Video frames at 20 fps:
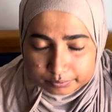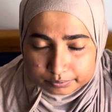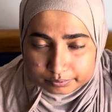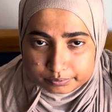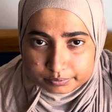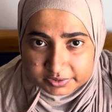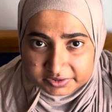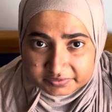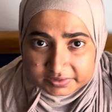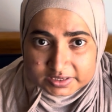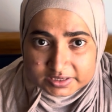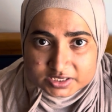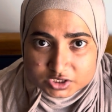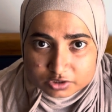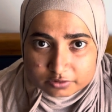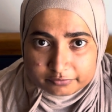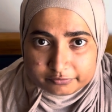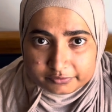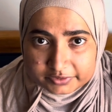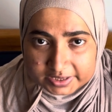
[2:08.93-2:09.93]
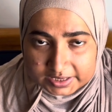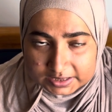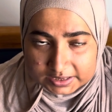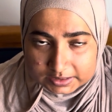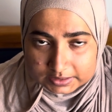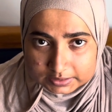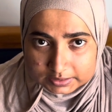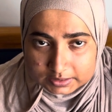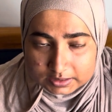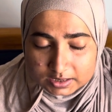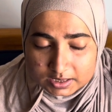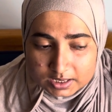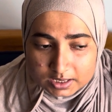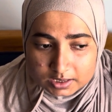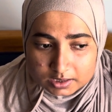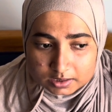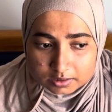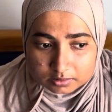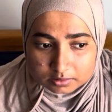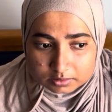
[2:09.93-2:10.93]
prevalence of frailty,
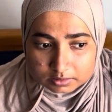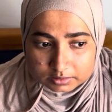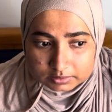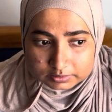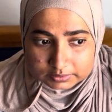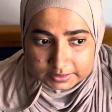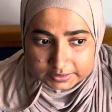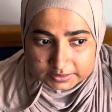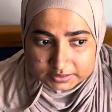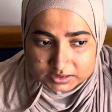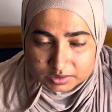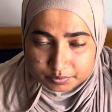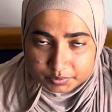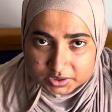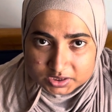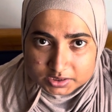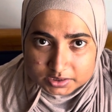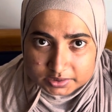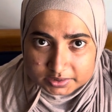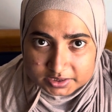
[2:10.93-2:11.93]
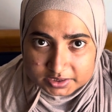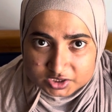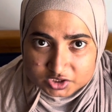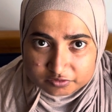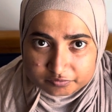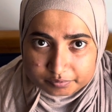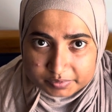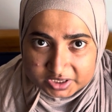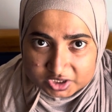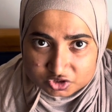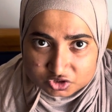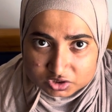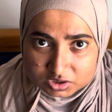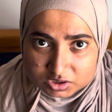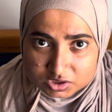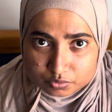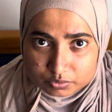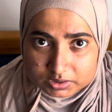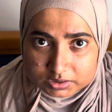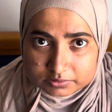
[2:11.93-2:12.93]
that is the percentage of
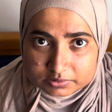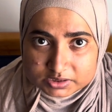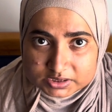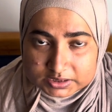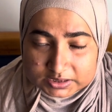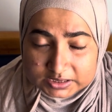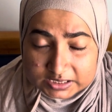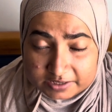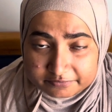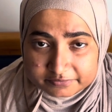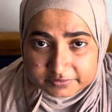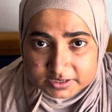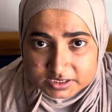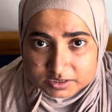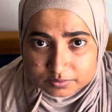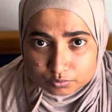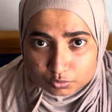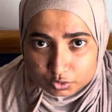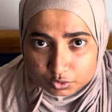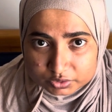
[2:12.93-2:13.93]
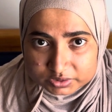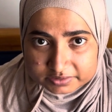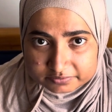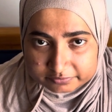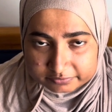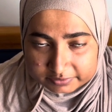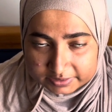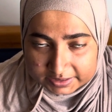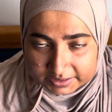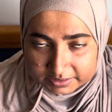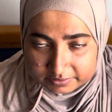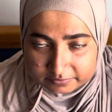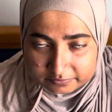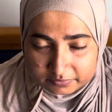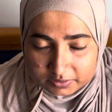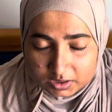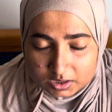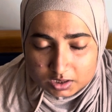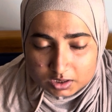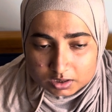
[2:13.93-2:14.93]
patients with CFS more than 5,
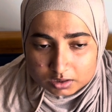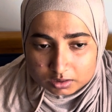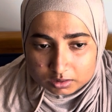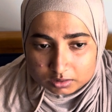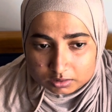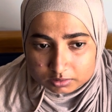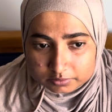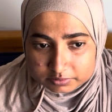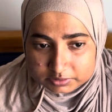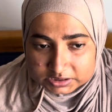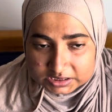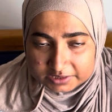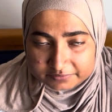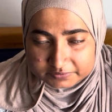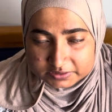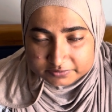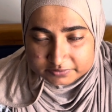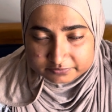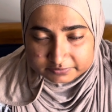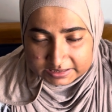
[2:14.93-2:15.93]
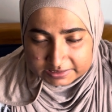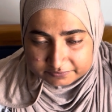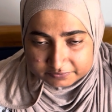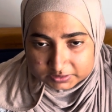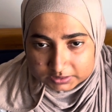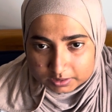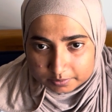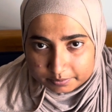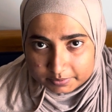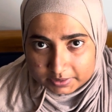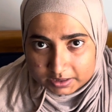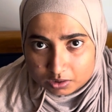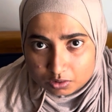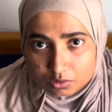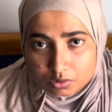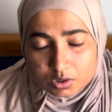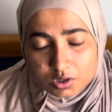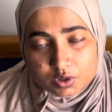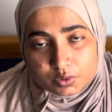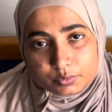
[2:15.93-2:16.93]
CFS 5 and above.
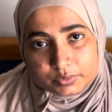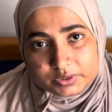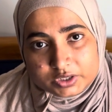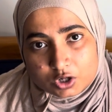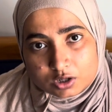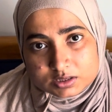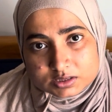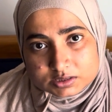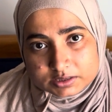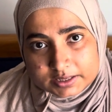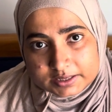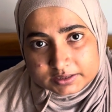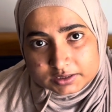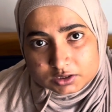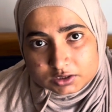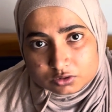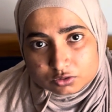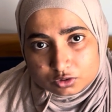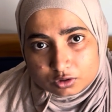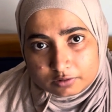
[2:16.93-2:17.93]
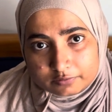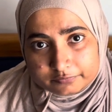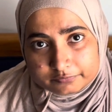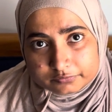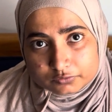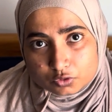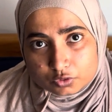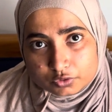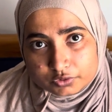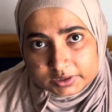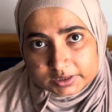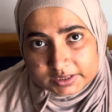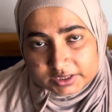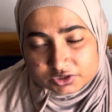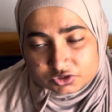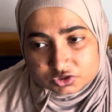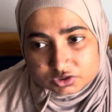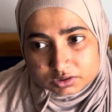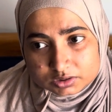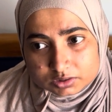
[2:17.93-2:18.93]
We also had a look of
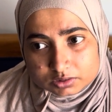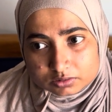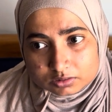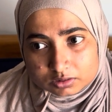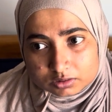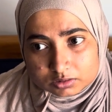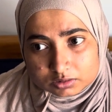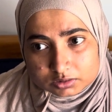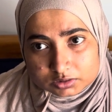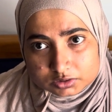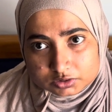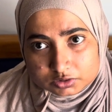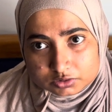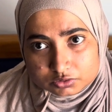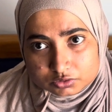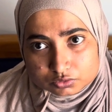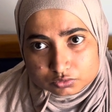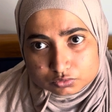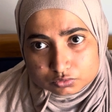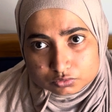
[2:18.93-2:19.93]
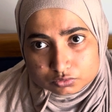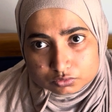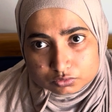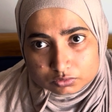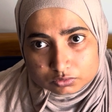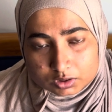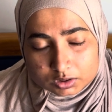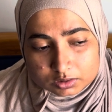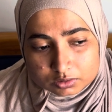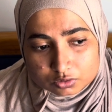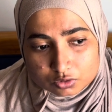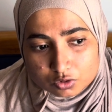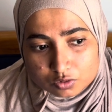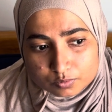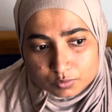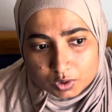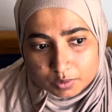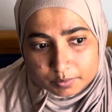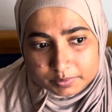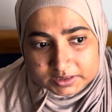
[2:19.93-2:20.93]
correlation to
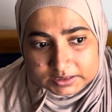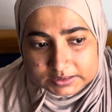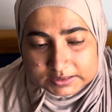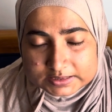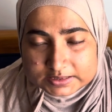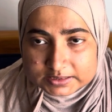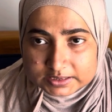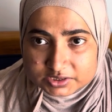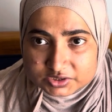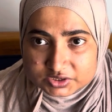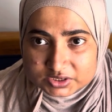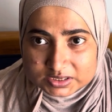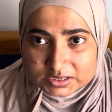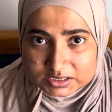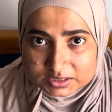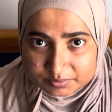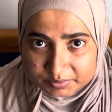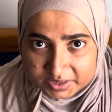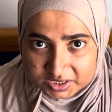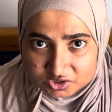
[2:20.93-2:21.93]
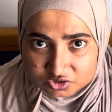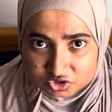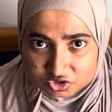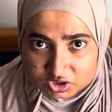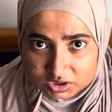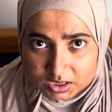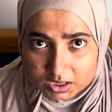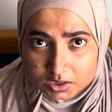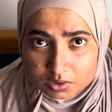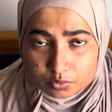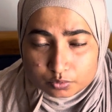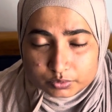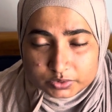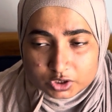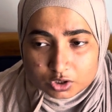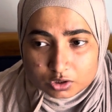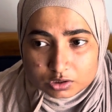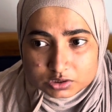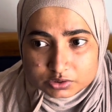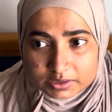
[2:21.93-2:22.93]
comorbidities such as dementia. We
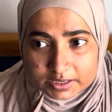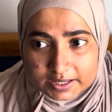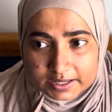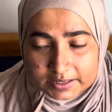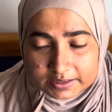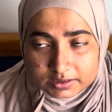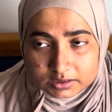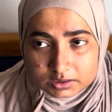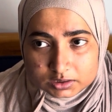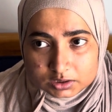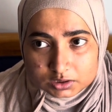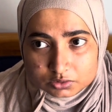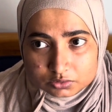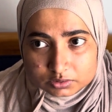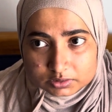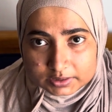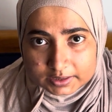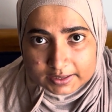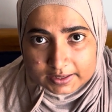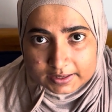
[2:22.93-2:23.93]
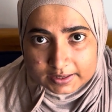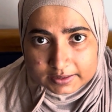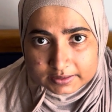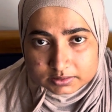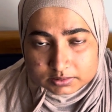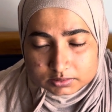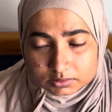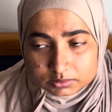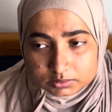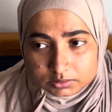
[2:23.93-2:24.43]
also had a look at